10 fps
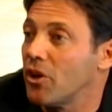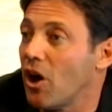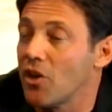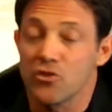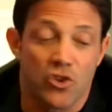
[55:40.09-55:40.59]
Yeah.
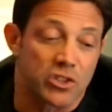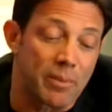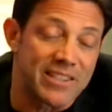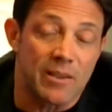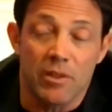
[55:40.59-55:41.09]
Others have to
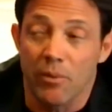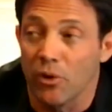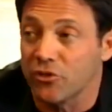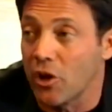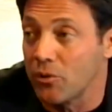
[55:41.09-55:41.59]
pay some of the
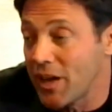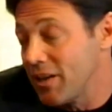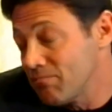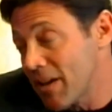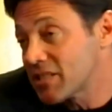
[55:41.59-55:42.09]
bills, so
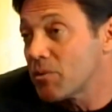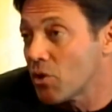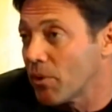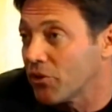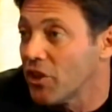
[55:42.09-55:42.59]
they pay some of
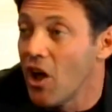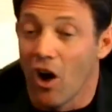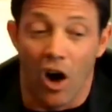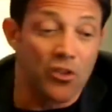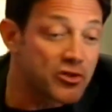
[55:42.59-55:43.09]
their bills.
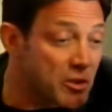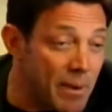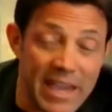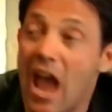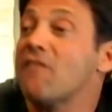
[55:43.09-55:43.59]
Others have to
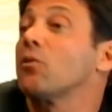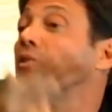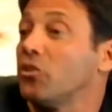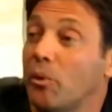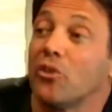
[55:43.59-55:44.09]
pay
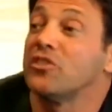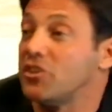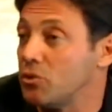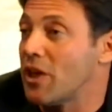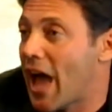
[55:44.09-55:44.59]
everyone's bills, and they
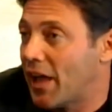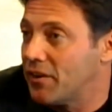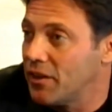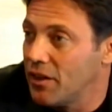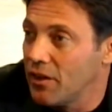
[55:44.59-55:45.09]
do that.
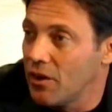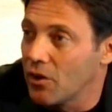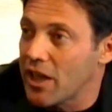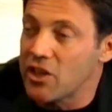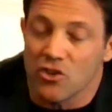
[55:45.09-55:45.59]
Yeah.
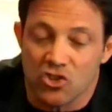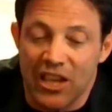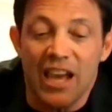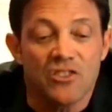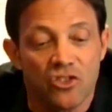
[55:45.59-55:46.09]
Okay. Your
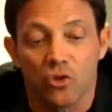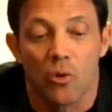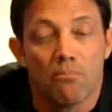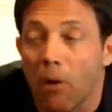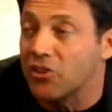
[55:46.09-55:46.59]
standards is
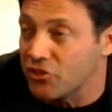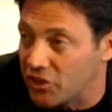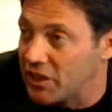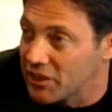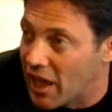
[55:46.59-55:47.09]
your musts
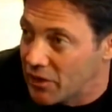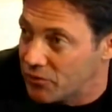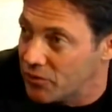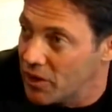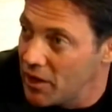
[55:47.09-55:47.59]
in life,
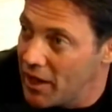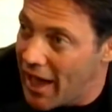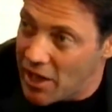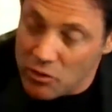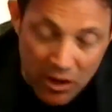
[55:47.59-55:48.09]

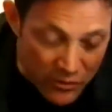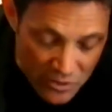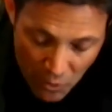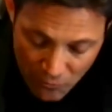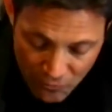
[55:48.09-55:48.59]
and you need
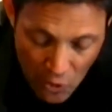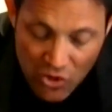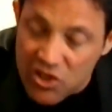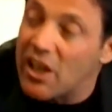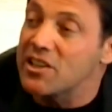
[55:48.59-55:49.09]
the
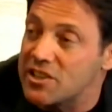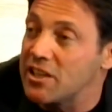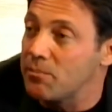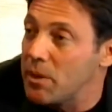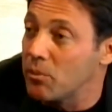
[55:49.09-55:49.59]
first thing I say
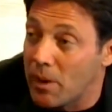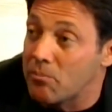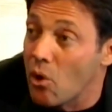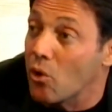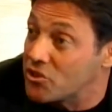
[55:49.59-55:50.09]
to people, my
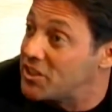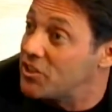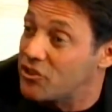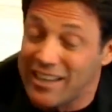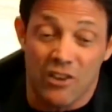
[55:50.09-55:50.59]
brokers, I
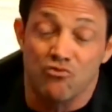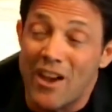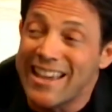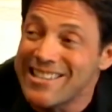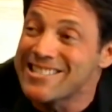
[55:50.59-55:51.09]
did I
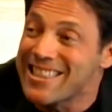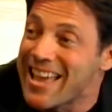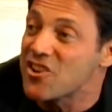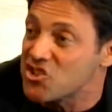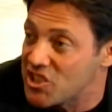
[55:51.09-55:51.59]
raised
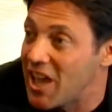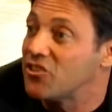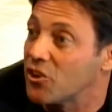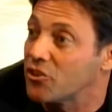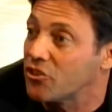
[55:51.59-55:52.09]
their standards.
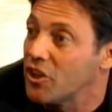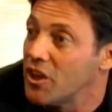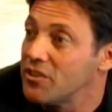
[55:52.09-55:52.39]
standards.